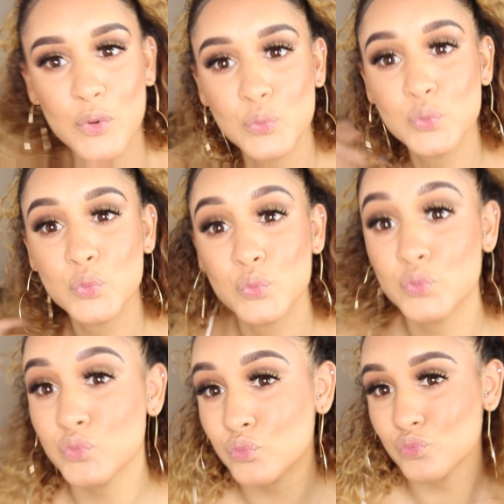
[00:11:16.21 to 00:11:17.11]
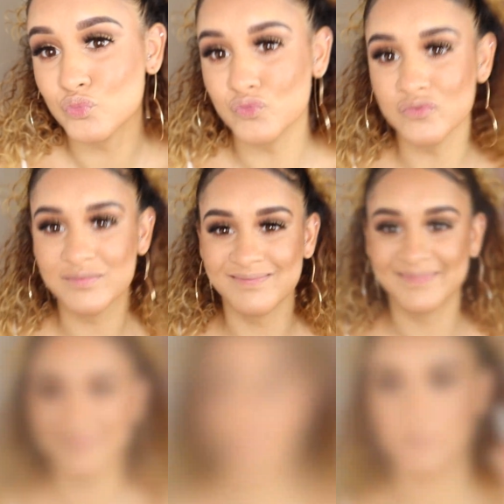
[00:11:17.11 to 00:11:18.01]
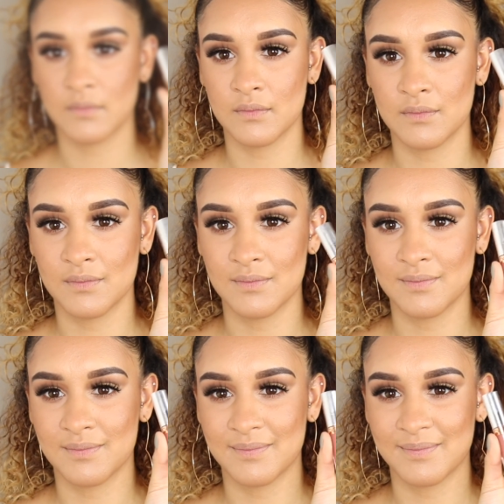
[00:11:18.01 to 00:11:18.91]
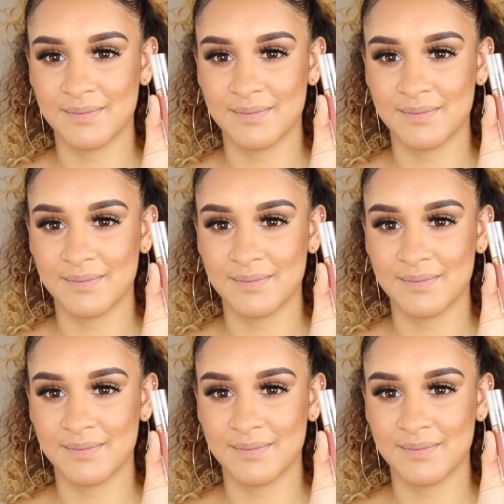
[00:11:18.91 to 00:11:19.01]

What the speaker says: Mykonos. I don't know if I